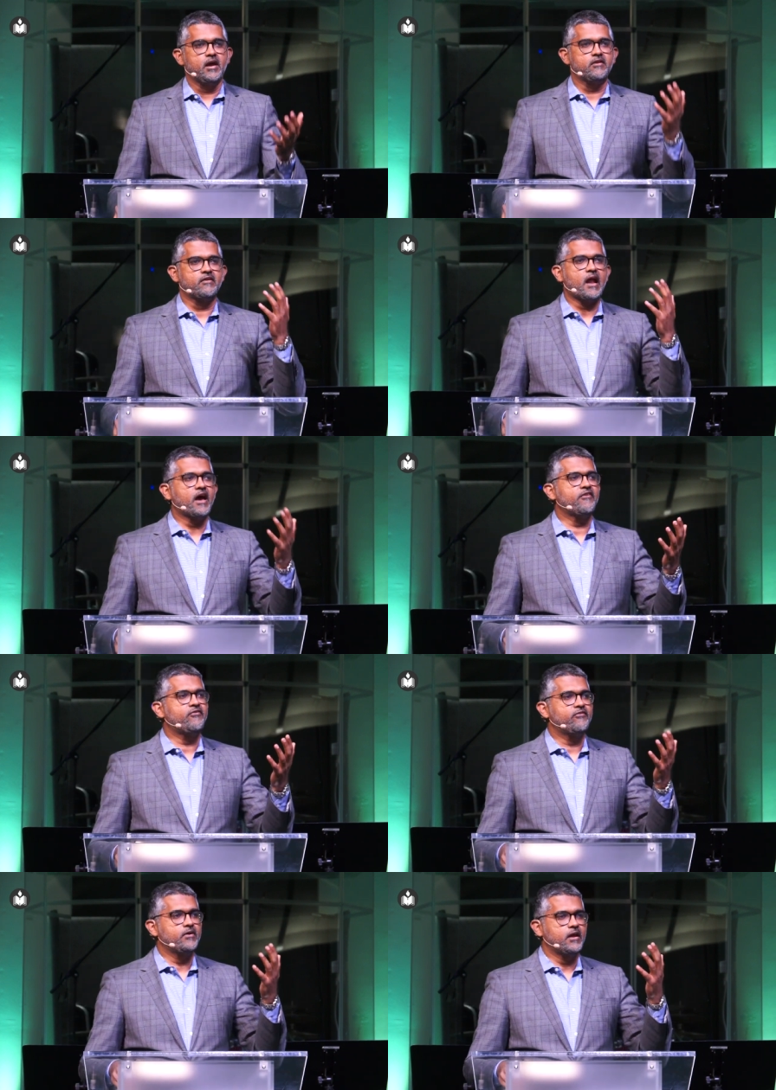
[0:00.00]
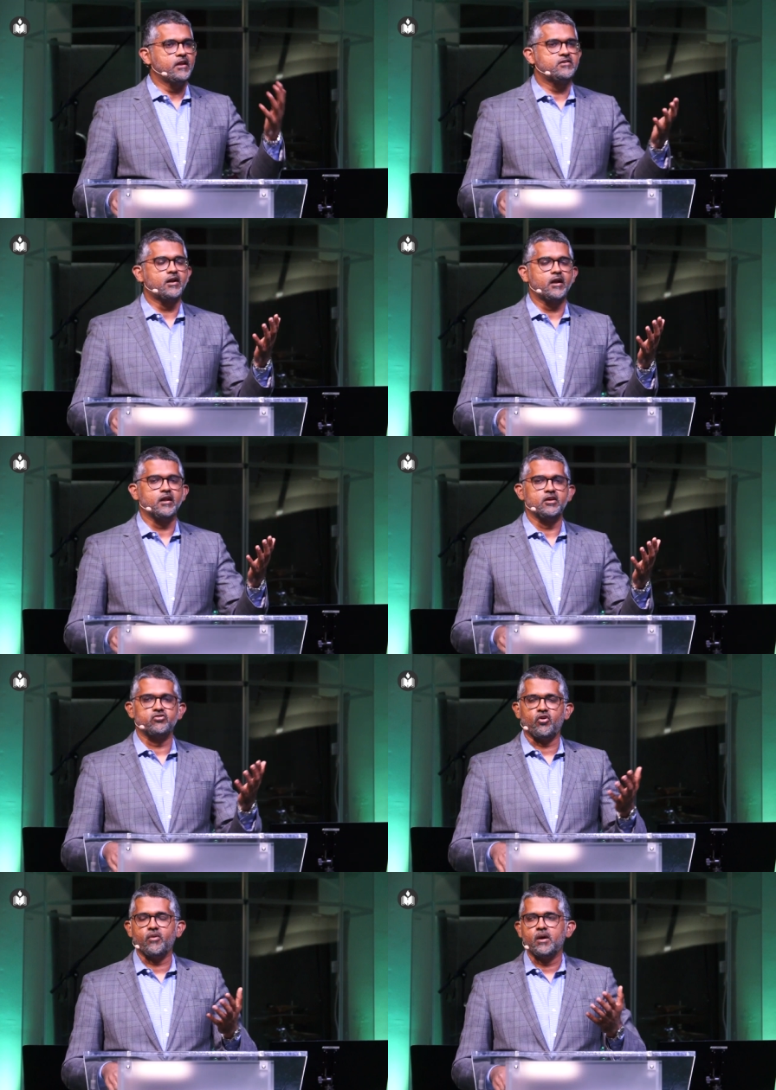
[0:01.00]
It is life in eternity.
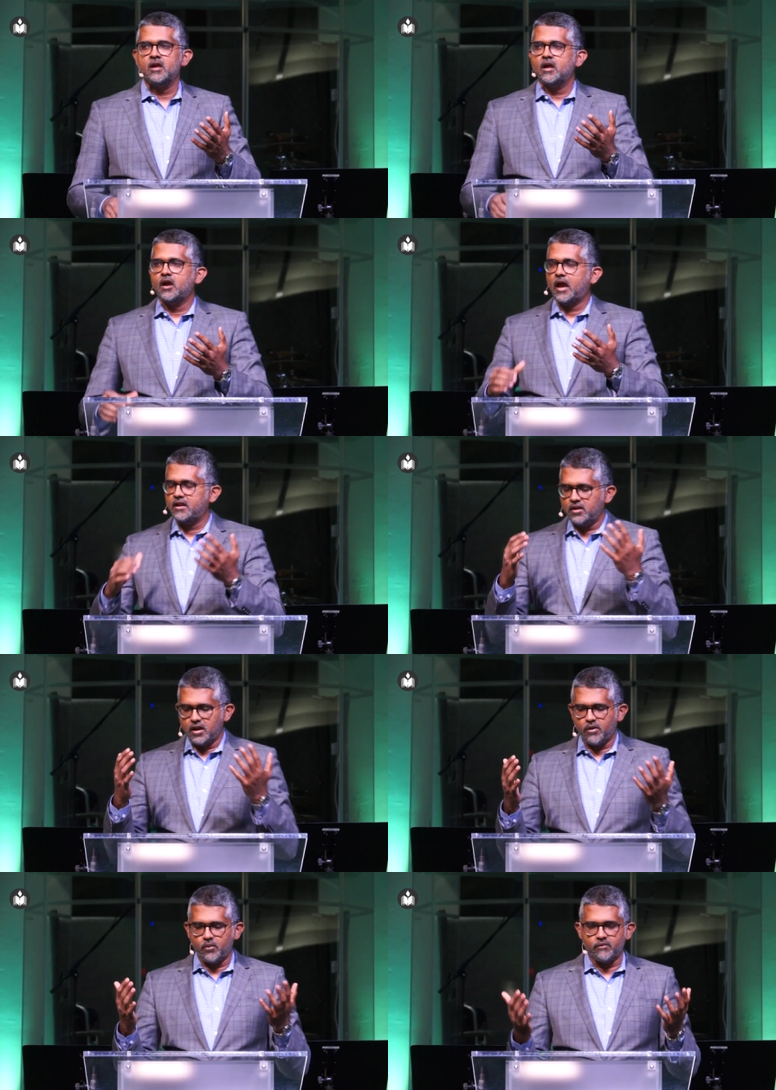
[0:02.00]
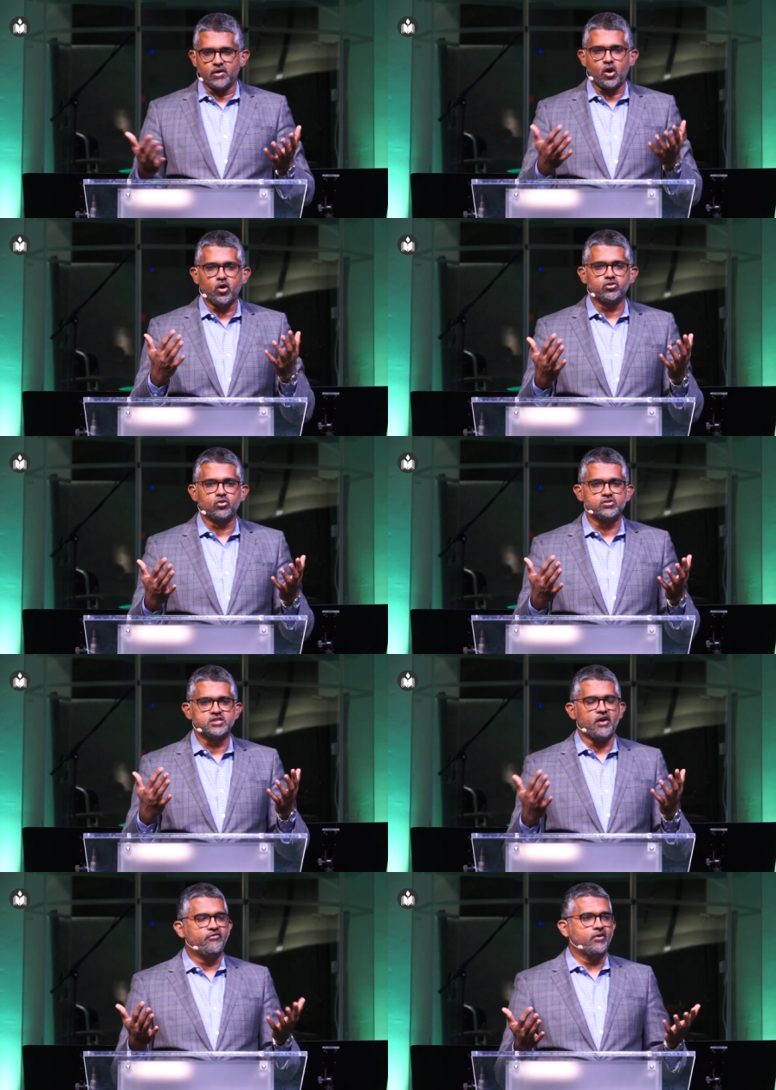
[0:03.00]
So, and, and when we go through
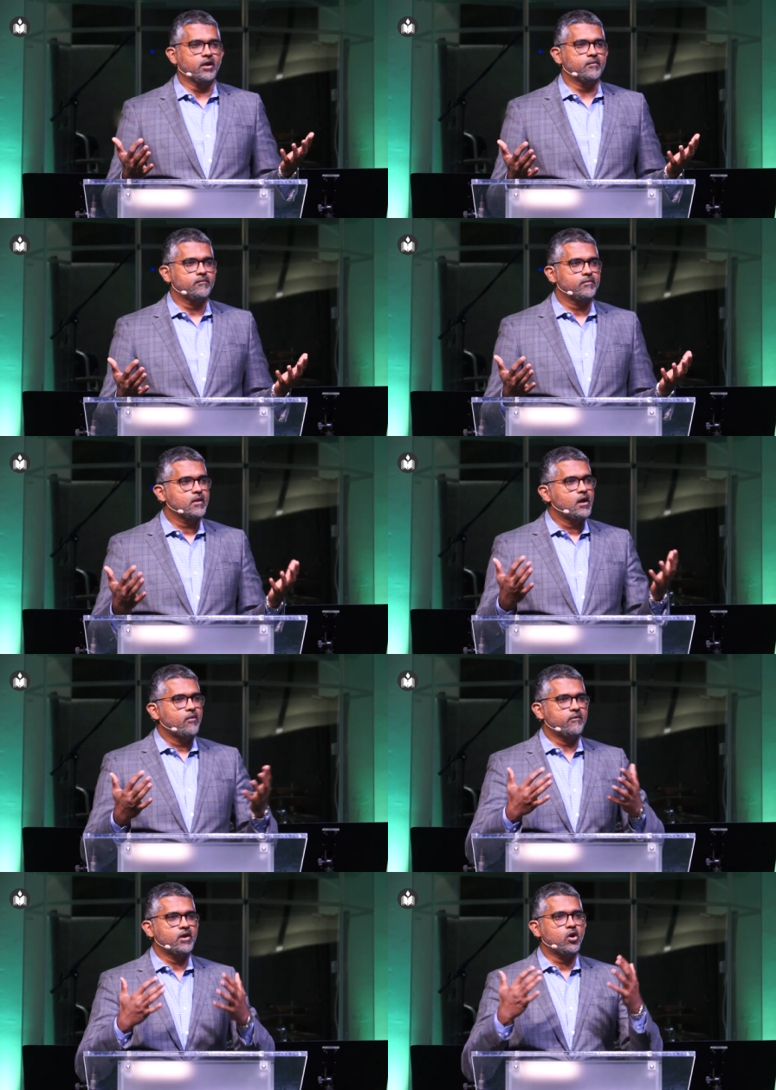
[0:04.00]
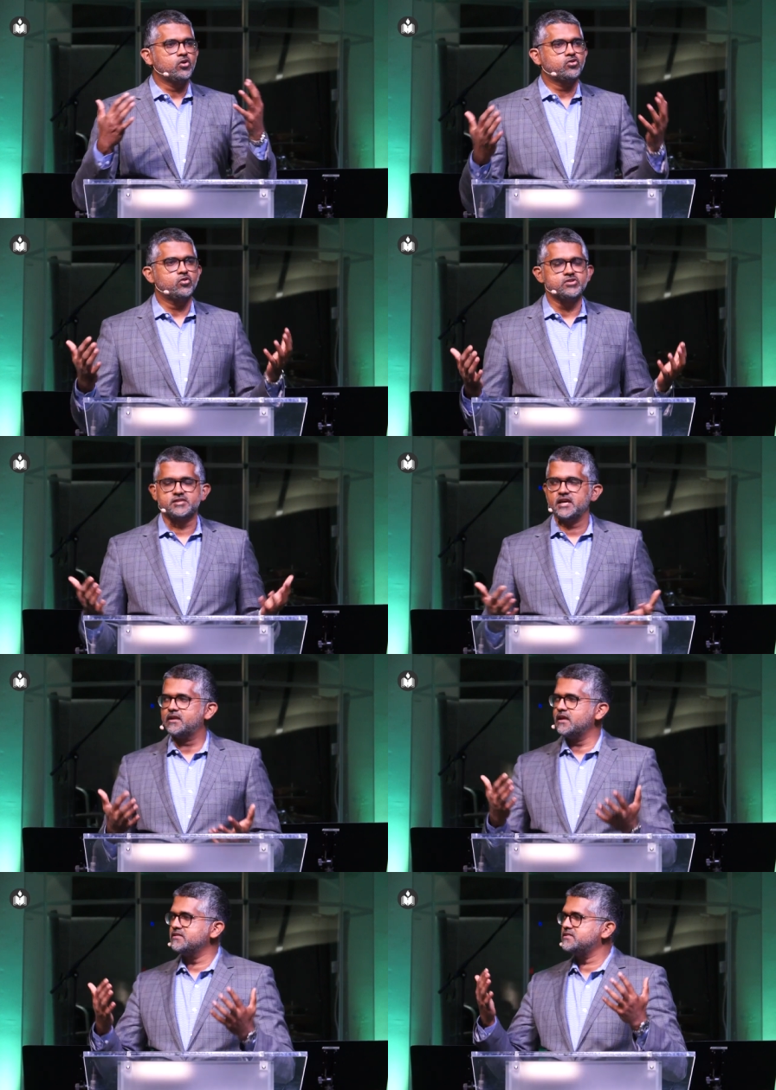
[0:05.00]
suffering, when we go through
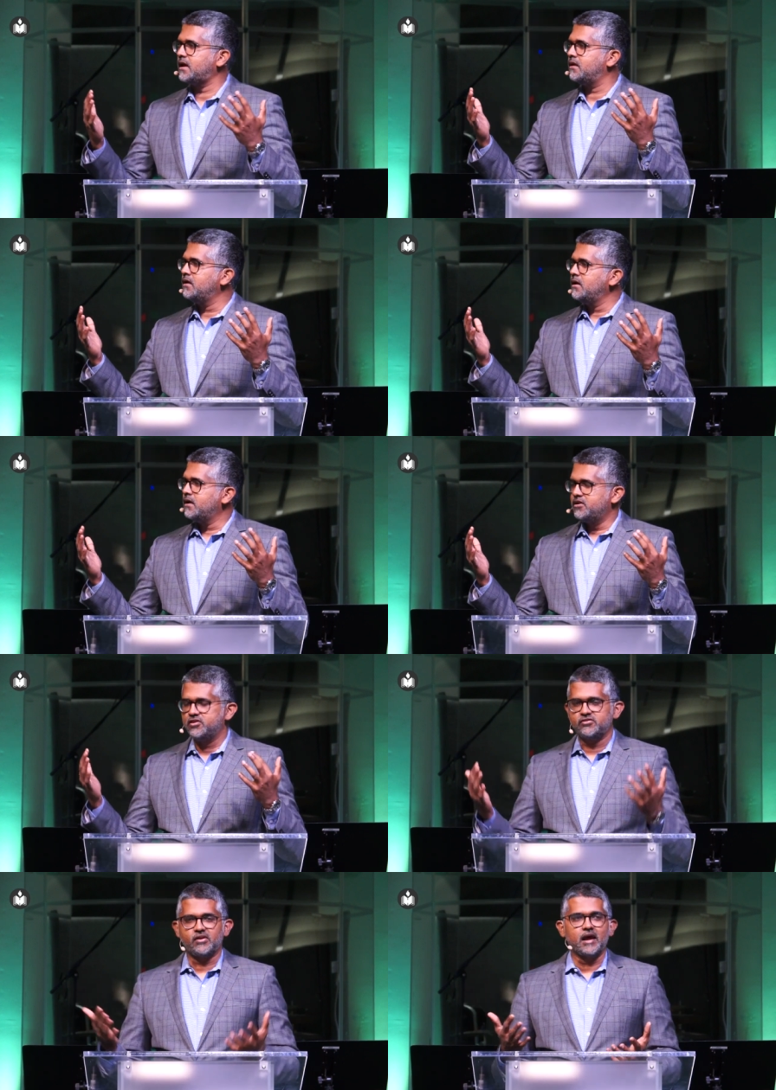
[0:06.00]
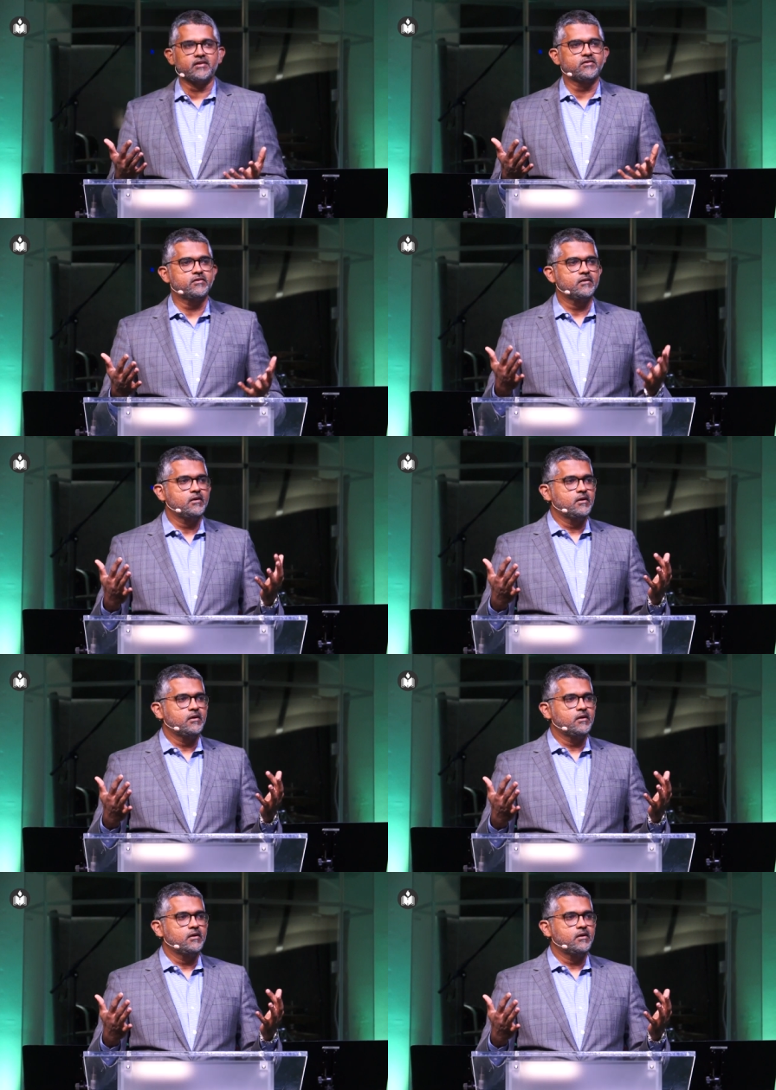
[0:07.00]
sickness and distress,